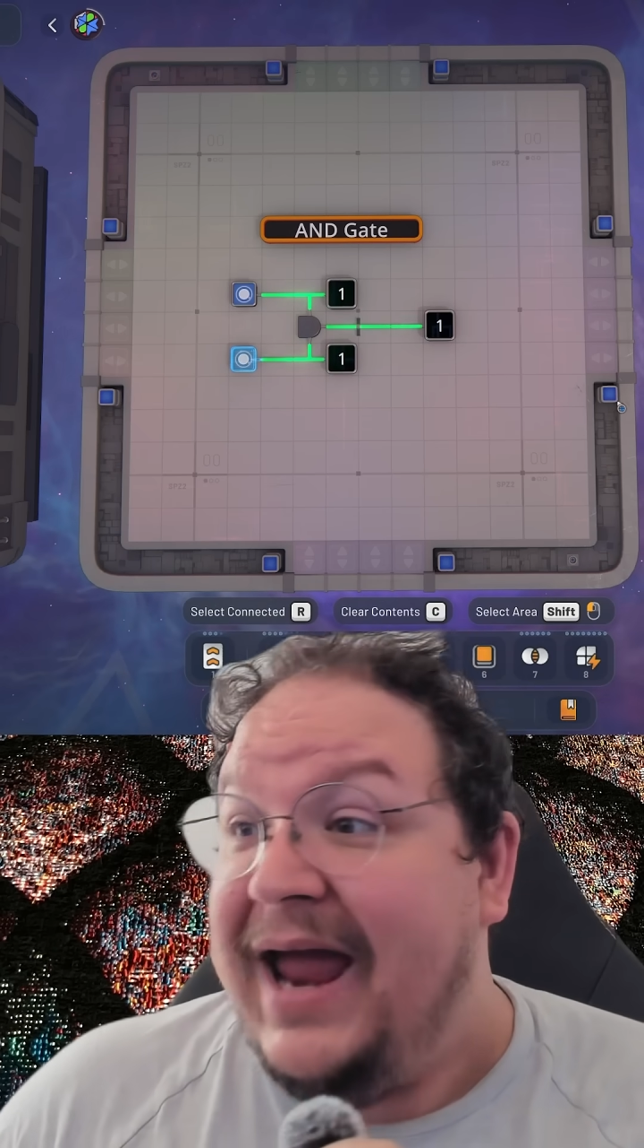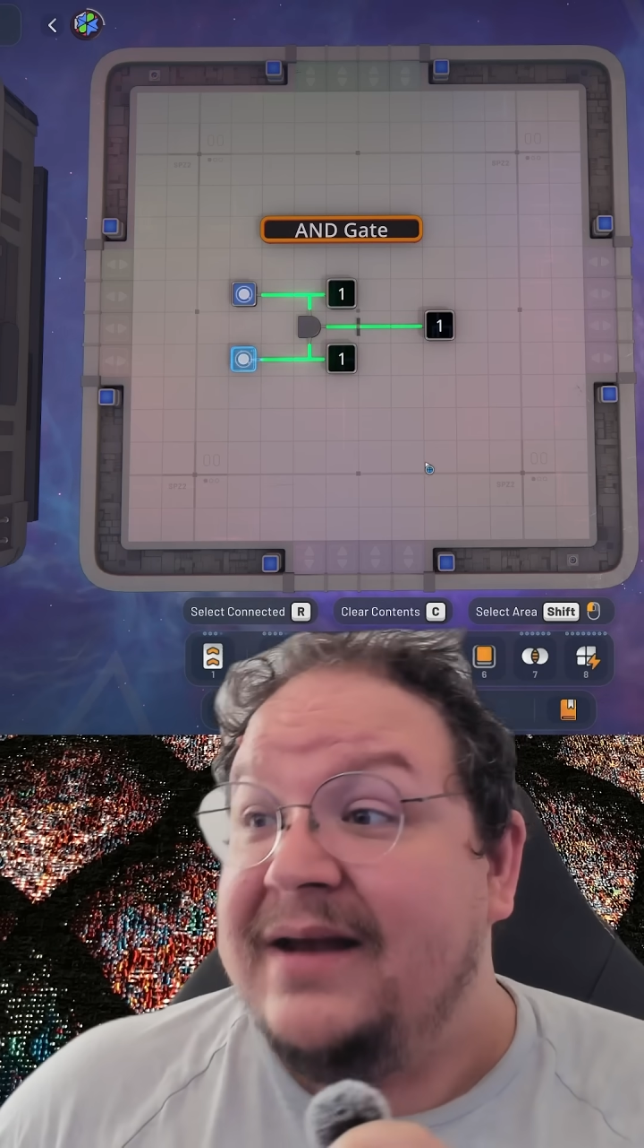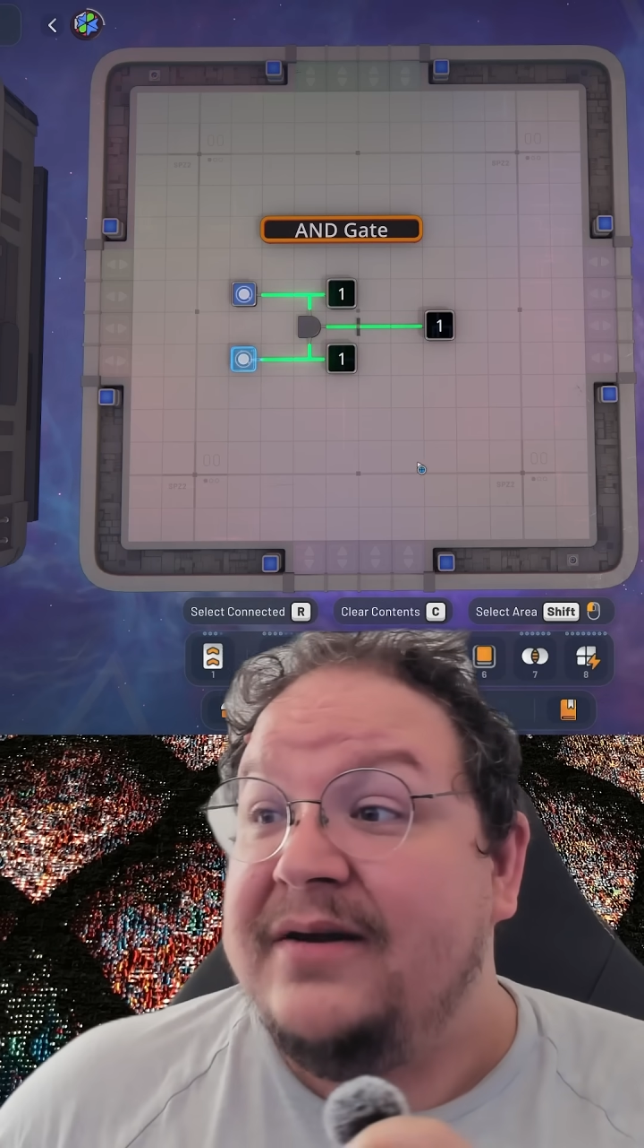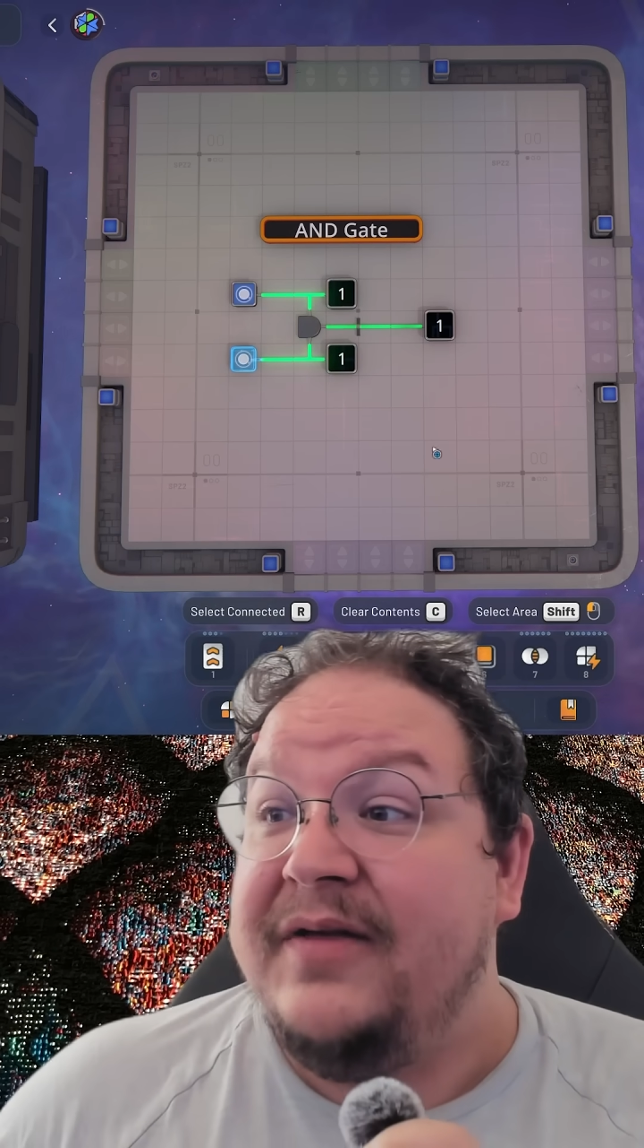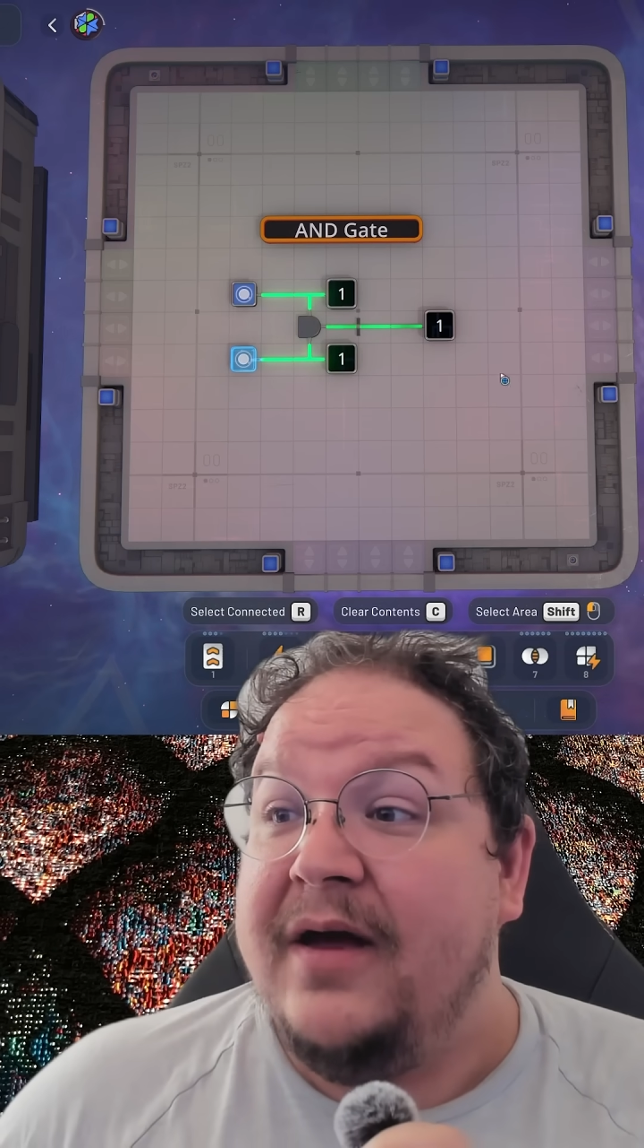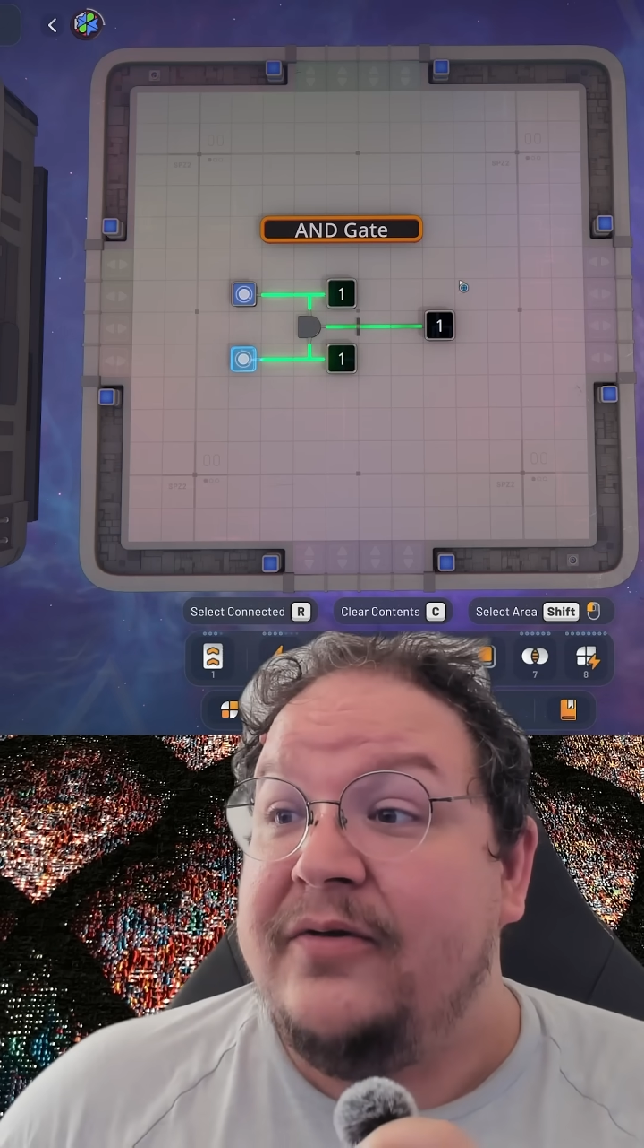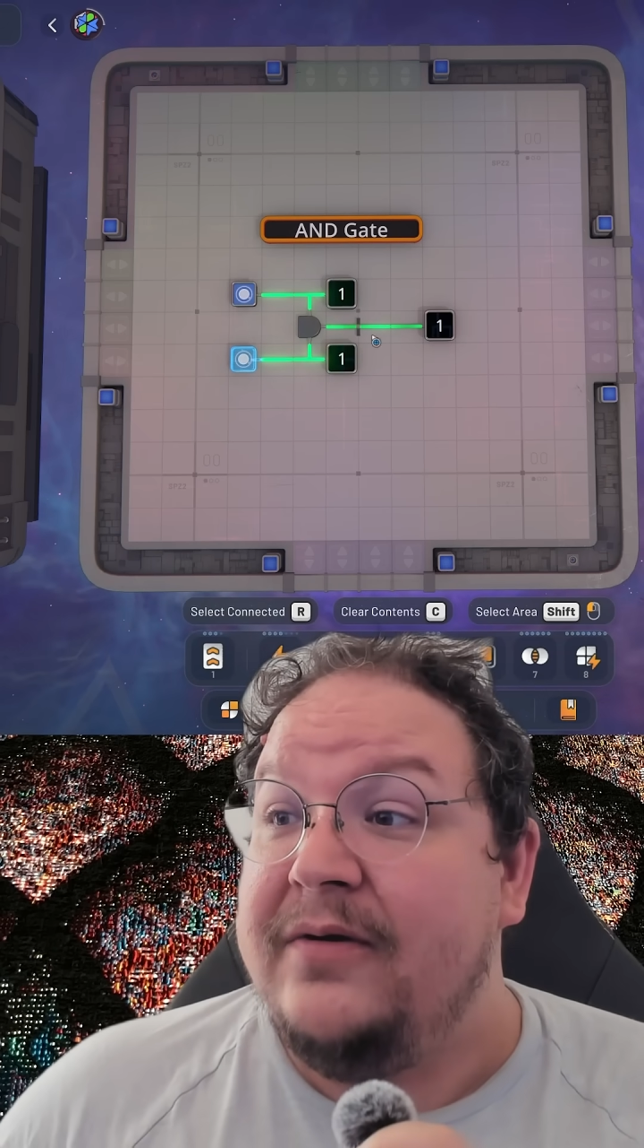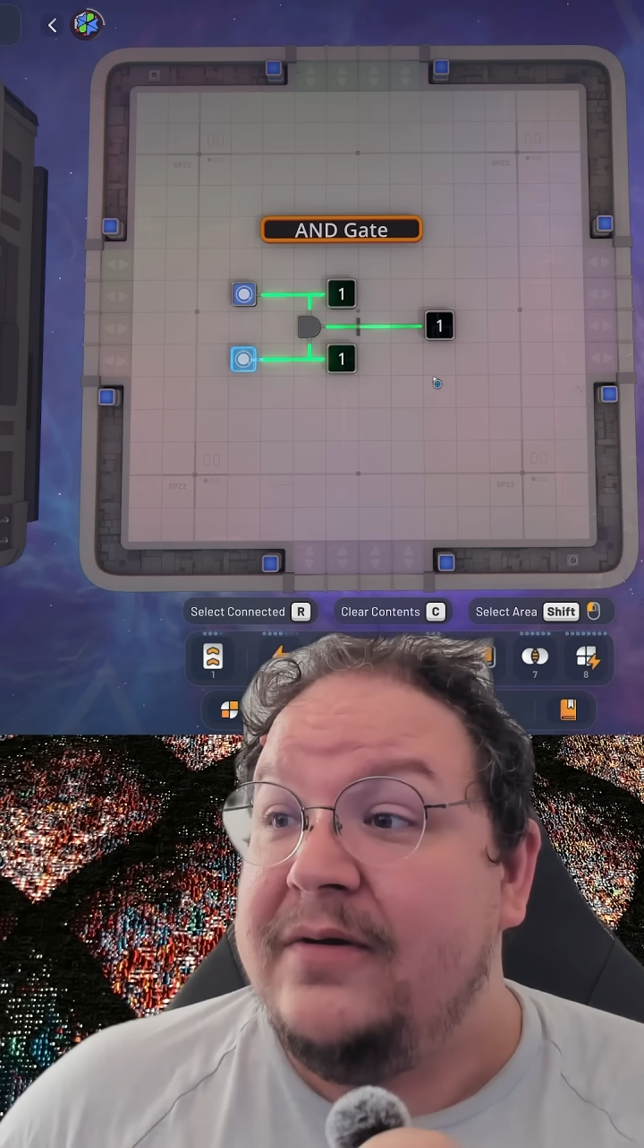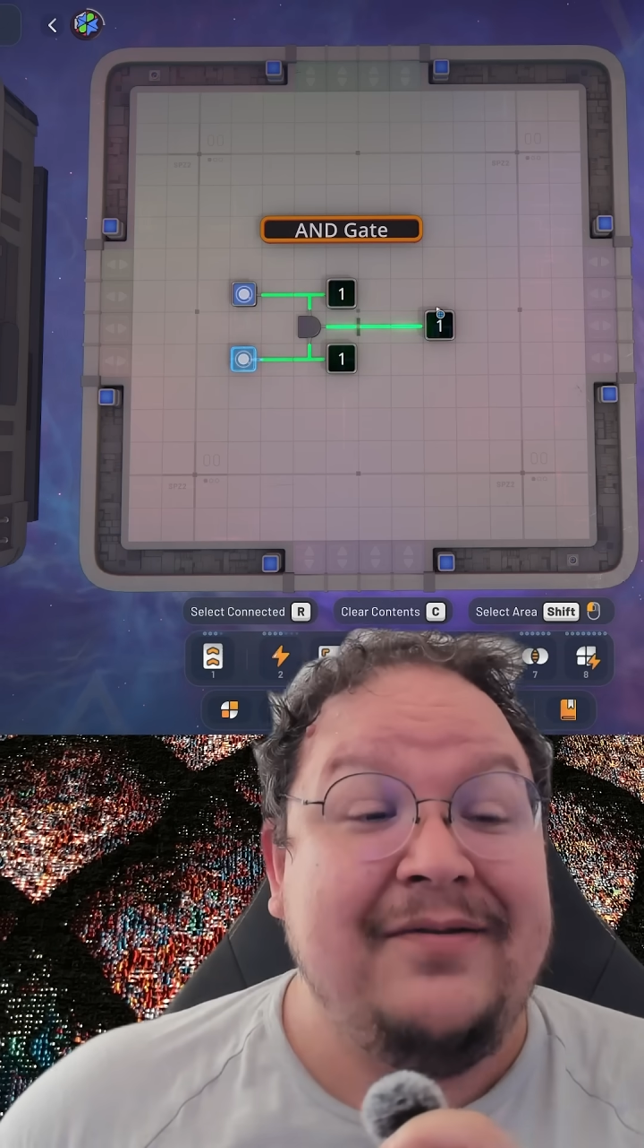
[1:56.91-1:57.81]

and the other,